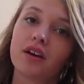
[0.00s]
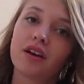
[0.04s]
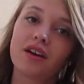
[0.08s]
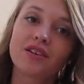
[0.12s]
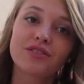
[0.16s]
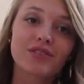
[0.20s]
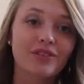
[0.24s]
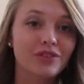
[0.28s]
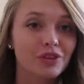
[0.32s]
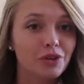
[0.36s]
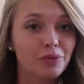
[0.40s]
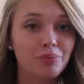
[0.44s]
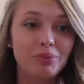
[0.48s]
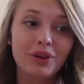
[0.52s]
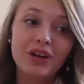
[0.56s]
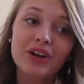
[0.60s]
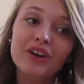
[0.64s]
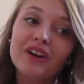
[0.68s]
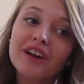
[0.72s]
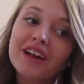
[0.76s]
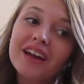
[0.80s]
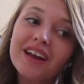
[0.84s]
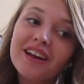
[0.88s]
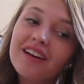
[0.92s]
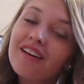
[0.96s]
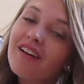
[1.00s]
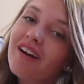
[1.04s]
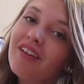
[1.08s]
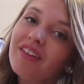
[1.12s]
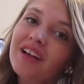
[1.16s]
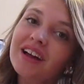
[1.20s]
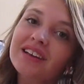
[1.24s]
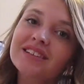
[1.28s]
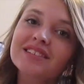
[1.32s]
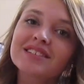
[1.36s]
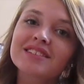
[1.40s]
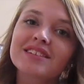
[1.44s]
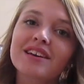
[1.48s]
start their period and all
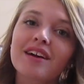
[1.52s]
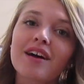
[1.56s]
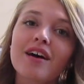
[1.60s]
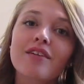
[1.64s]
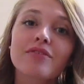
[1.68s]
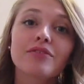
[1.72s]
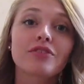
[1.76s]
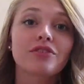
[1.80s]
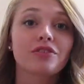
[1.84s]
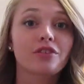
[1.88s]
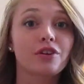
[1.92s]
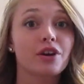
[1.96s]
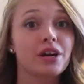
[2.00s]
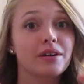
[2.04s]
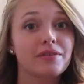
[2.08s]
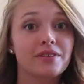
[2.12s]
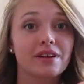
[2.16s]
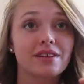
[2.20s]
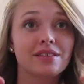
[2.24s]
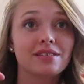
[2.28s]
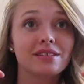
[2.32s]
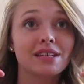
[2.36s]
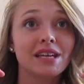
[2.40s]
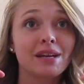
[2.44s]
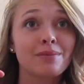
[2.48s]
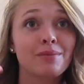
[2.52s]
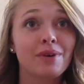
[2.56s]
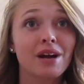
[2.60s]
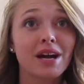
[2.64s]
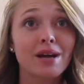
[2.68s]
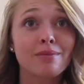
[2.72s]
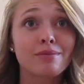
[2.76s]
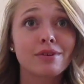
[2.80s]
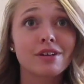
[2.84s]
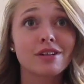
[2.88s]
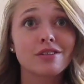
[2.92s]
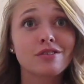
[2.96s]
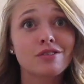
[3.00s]
that stuff. Sorry if that's
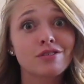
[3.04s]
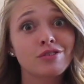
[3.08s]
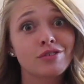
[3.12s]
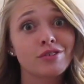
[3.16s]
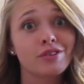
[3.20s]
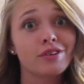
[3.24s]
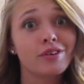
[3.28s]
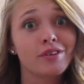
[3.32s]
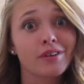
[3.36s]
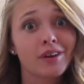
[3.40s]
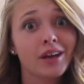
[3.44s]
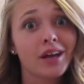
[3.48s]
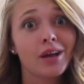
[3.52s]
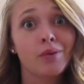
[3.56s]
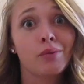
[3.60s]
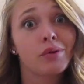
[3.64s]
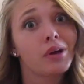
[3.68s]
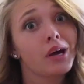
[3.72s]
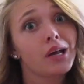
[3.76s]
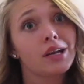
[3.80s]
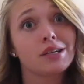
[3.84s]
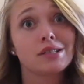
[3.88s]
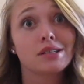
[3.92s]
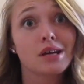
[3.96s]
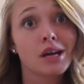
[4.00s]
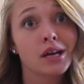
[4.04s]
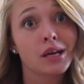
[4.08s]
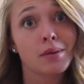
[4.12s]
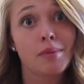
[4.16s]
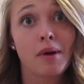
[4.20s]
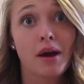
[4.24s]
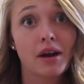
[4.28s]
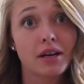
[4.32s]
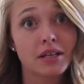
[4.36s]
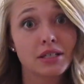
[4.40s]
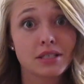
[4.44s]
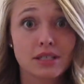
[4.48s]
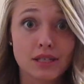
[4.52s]
TMI, but it's true, okay? We gotta talk
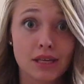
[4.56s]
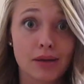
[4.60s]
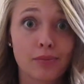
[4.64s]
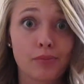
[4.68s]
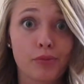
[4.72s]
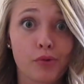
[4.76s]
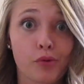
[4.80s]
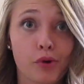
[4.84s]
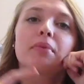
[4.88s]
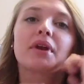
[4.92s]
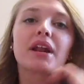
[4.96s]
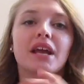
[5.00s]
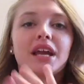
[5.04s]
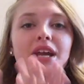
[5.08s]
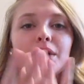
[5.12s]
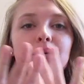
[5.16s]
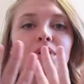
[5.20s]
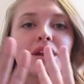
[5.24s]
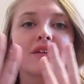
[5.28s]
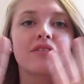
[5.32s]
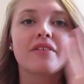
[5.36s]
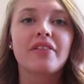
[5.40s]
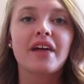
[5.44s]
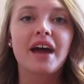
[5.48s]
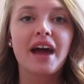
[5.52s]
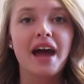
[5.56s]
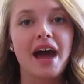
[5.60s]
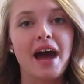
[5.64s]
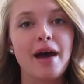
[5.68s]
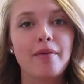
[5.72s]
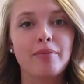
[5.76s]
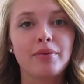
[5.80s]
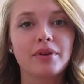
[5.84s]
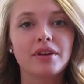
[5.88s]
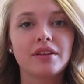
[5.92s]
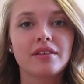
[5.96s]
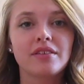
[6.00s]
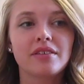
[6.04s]
about it at some point. But I hear whenever that
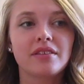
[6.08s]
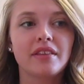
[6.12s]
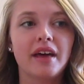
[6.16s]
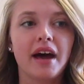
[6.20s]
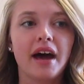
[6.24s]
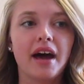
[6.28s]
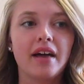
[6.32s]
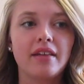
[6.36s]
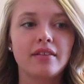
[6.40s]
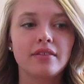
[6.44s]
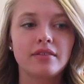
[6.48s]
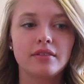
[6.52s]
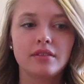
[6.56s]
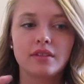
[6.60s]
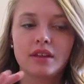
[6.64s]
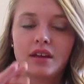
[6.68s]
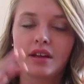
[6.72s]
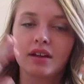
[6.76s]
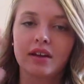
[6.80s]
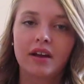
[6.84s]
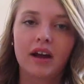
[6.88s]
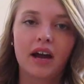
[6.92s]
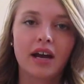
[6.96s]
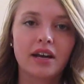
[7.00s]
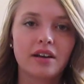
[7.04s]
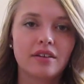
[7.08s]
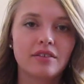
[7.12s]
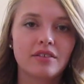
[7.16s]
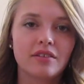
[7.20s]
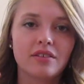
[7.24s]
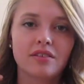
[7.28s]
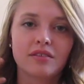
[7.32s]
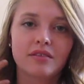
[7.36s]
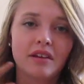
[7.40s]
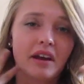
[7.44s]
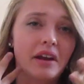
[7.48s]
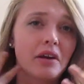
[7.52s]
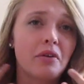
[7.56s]
happens that it kind of
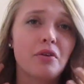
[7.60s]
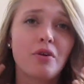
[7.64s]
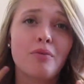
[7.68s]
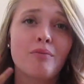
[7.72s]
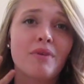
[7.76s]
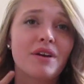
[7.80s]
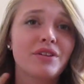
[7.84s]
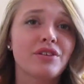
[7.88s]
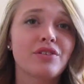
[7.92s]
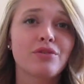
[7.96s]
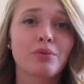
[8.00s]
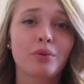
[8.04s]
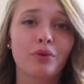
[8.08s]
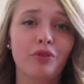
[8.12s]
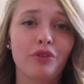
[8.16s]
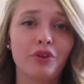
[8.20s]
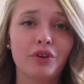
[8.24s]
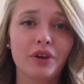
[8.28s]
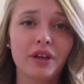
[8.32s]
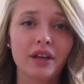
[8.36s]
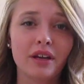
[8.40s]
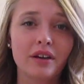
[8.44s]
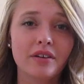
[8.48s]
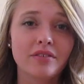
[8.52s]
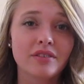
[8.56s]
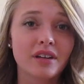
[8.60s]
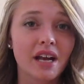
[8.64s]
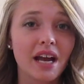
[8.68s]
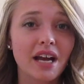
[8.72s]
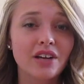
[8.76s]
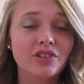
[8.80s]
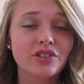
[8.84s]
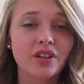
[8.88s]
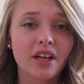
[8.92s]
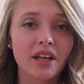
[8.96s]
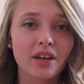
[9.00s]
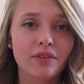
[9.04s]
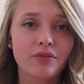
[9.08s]
just, I don't know, messes with your ears. And I
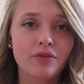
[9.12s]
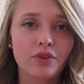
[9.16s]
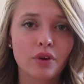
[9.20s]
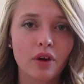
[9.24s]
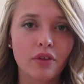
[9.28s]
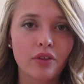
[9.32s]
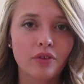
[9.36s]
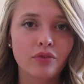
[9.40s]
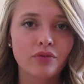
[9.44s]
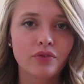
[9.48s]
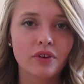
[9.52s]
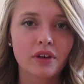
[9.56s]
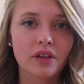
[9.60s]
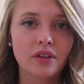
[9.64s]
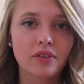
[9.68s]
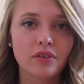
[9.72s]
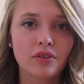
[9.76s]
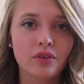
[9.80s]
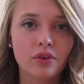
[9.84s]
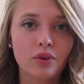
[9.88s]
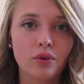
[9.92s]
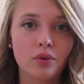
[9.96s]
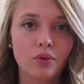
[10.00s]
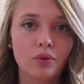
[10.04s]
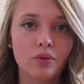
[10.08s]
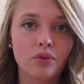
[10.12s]
actually had a few other friends who